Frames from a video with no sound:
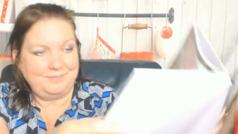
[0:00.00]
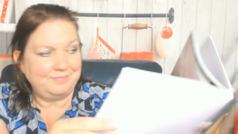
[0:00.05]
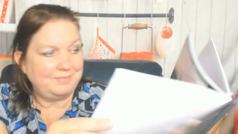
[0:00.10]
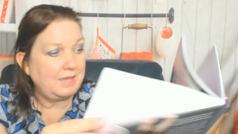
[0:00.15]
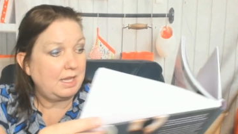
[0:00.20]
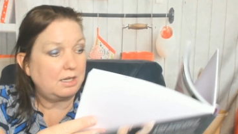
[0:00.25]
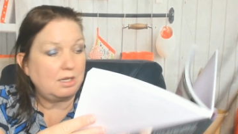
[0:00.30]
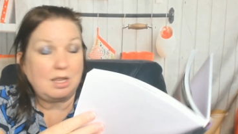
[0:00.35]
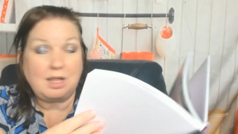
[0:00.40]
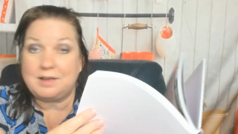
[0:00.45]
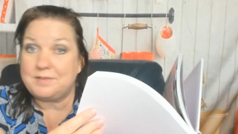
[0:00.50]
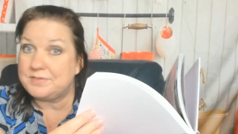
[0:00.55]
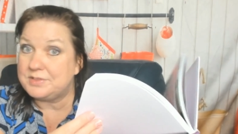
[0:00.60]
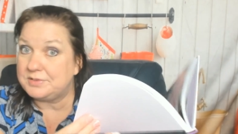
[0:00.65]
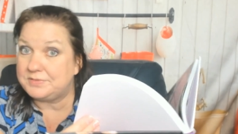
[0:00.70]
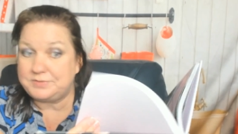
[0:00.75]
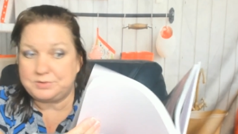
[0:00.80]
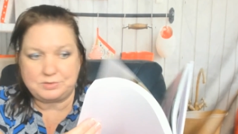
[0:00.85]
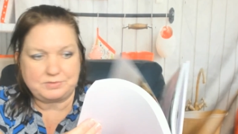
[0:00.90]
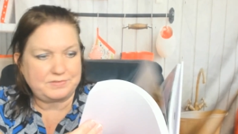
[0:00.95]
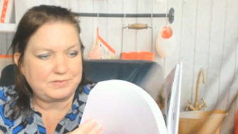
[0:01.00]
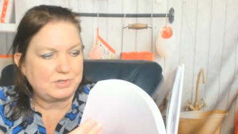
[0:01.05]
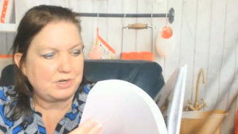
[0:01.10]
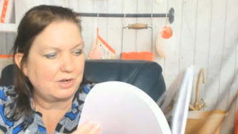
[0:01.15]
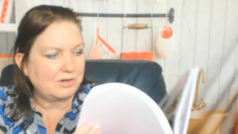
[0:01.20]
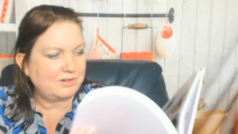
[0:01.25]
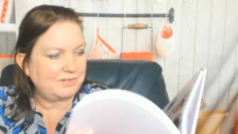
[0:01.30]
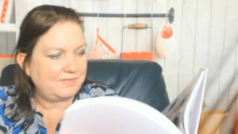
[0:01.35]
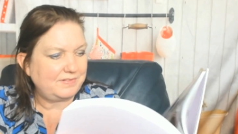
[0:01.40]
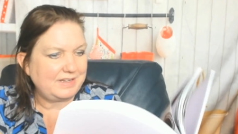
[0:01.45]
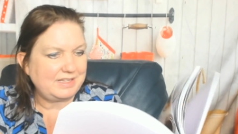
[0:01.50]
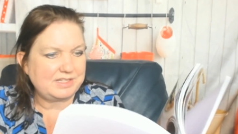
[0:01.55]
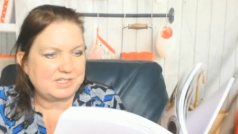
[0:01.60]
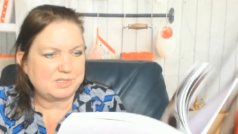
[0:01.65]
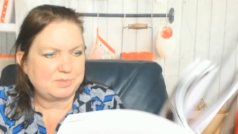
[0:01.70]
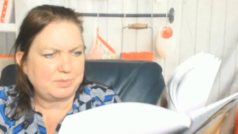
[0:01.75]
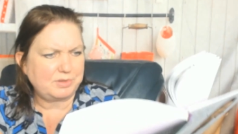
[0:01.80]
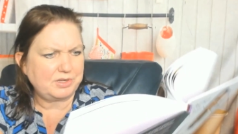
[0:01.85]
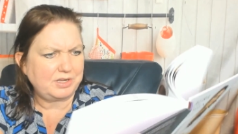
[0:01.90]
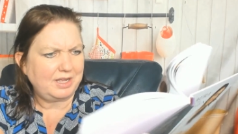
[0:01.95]
Love the food photography in this
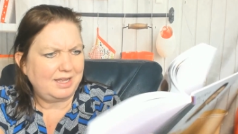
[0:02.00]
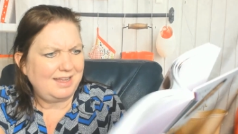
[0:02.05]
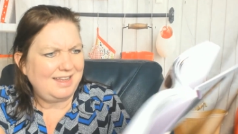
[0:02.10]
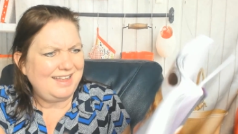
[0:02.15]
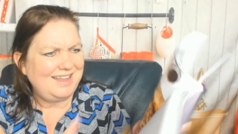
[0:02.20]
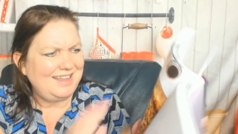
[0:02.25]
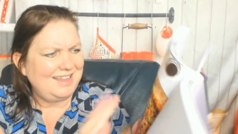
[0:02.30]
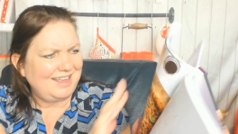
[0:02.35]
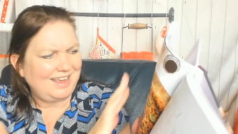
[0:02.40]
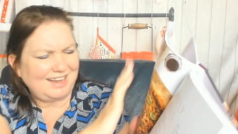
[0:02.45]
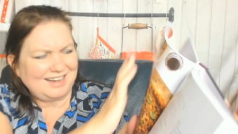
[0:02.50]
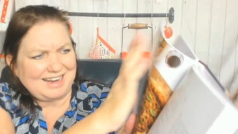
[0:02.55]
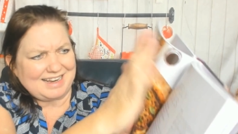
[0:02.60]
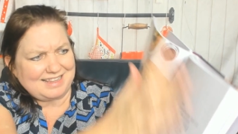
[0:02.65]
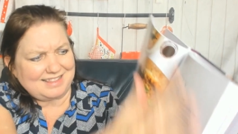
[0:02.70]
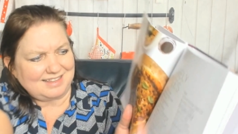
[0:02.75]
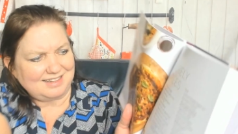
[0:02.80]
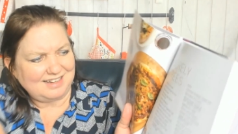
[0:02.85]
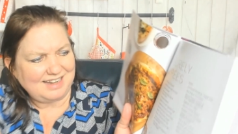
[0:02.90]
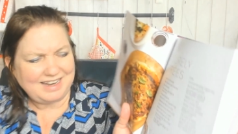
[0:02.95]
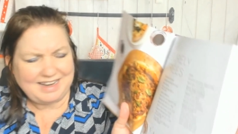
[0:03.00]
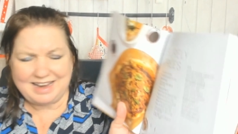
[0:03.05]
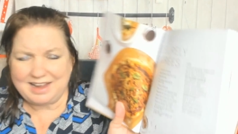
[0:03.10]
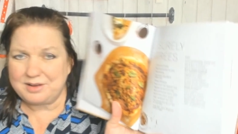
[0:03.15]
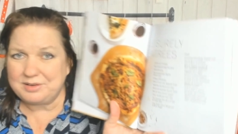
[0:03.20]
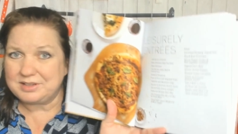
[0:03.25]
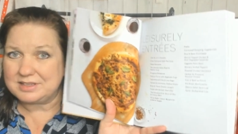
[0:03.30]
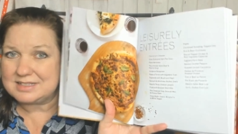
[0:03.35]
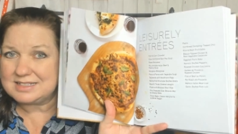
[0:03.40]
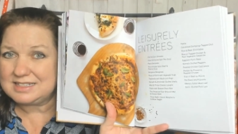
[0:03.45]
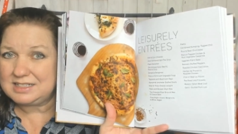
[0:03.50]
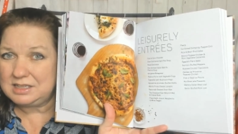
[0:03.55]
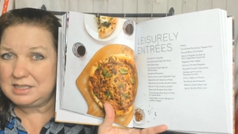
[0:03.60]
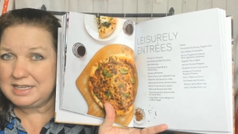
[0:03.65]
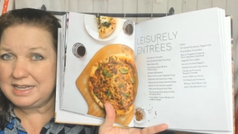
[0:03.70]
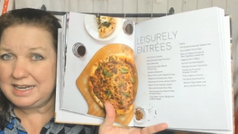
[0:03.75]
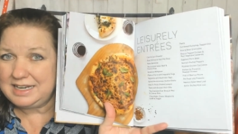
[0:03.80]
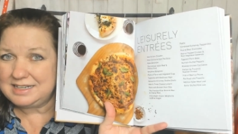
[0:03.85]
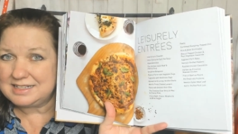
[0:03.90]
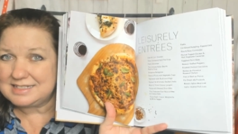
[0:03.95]
book. I like the layout. It's
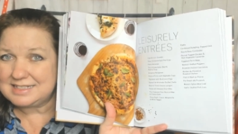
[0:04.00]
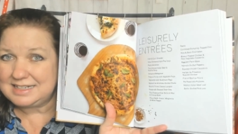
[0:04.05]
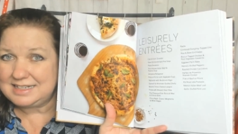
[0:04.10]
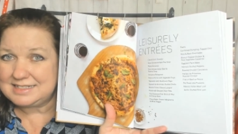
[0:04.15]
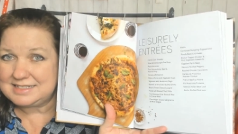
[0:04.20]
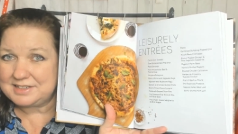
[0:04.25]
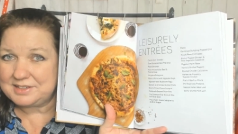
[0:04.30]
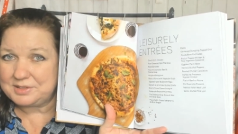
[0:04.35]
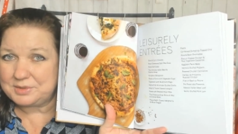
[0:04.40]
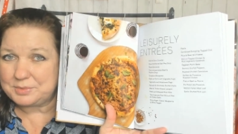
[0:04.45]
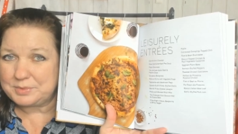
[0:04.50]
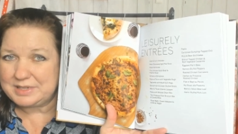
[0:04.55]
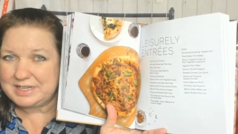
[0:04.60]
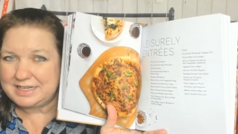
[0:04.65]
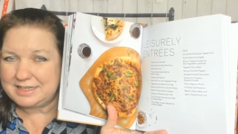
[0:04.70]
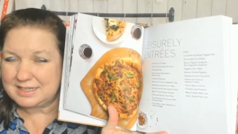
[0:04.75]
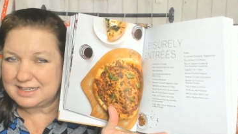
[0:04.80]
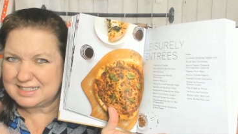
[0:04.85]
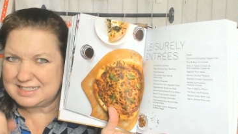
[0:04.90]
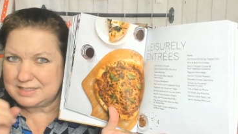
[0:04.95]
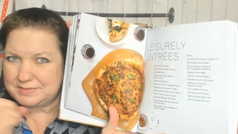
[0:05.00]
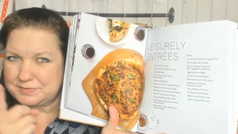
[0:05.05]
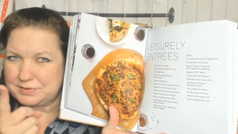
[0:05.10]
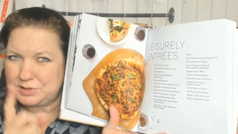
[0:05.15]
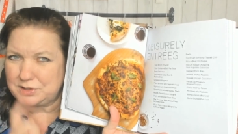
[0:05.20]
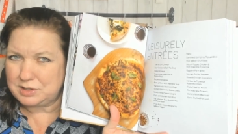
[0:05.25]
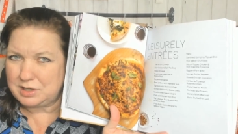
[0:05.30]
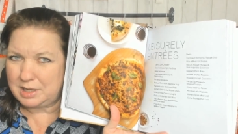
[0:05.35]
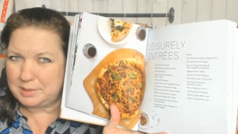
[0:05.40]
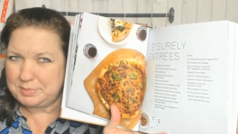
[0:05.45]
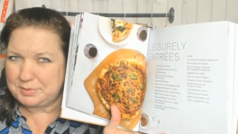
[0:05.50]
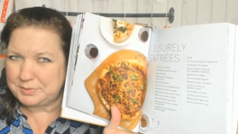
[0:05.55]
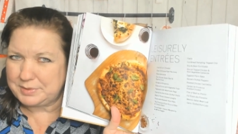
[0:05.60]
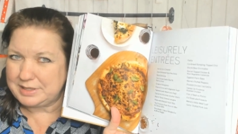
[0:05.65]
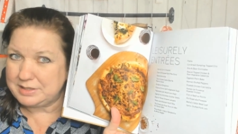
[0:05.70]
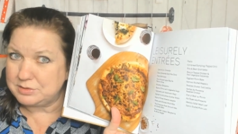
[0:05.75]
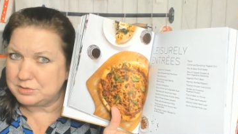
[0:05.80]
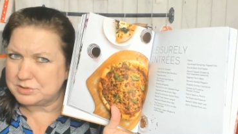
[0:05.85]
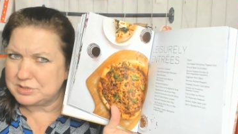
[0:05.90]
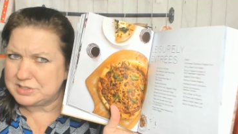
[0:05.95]
clean. It's easy to read except for the copyright
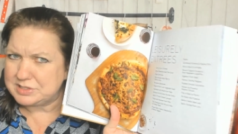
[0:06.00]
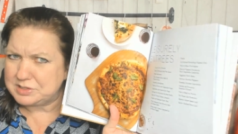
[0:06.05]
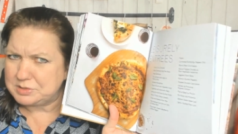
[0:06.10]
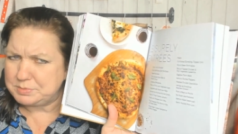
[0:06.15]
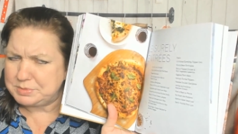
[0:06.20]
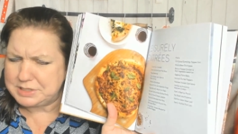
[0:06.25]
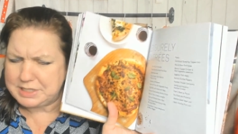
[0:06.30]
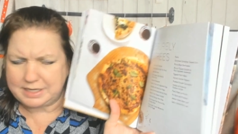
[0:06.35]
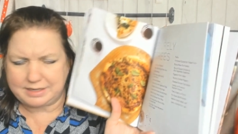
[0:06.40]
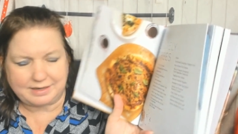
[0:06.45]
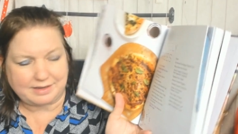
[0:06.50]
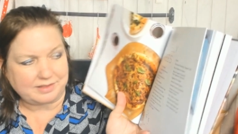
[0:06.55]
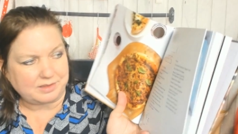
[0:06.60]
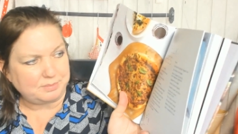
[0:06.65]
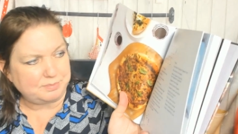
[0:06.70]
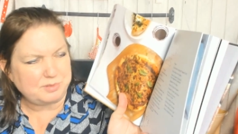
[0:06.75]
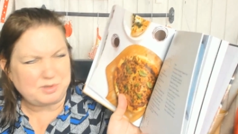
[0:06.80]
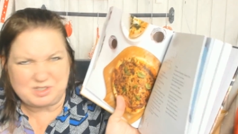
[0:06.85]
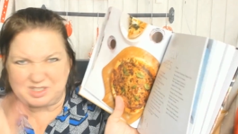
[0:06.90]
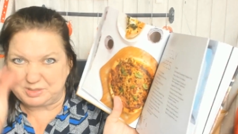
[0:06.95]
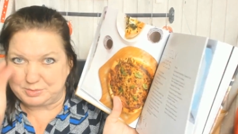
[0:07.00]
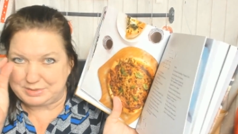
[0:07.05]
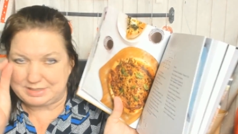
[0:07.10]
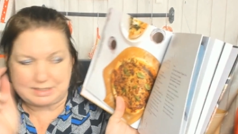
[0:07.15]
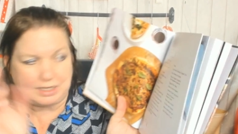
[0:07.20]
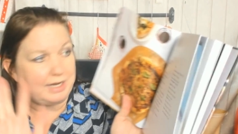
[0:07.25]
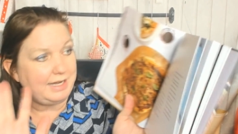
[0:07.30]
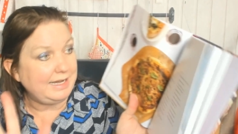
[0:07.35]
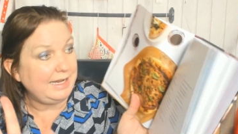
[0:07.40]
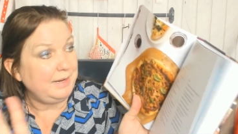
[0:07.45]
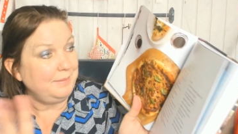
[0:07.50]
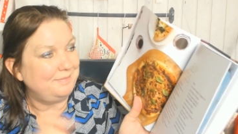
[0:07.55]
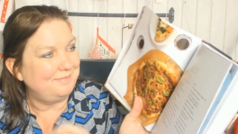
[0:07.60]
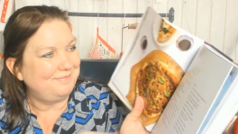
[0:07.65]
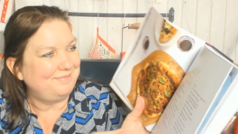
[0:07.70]
notice at the beginning of the book that was tiny.